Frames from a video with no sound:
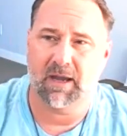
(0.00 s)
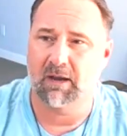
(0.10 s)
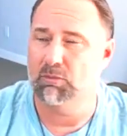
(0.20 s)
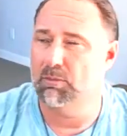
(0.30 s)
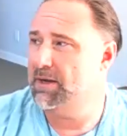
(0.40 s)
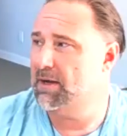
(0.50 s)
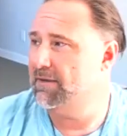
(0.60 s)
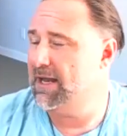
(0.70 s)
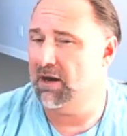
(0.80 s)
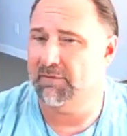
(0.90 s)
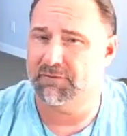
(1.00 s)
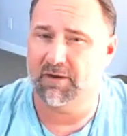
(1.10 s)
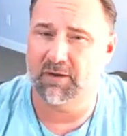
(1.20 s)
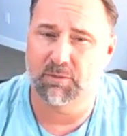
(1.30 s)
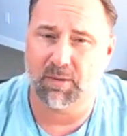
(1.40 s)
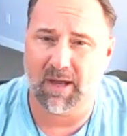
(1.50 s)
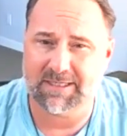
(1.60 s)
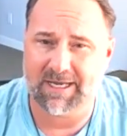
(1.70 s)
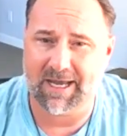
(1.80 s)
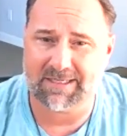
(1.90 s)
Uh, we'll be on the air for a new
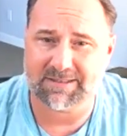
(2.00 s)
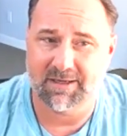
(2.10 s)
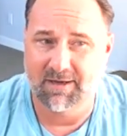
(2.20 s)
podcast.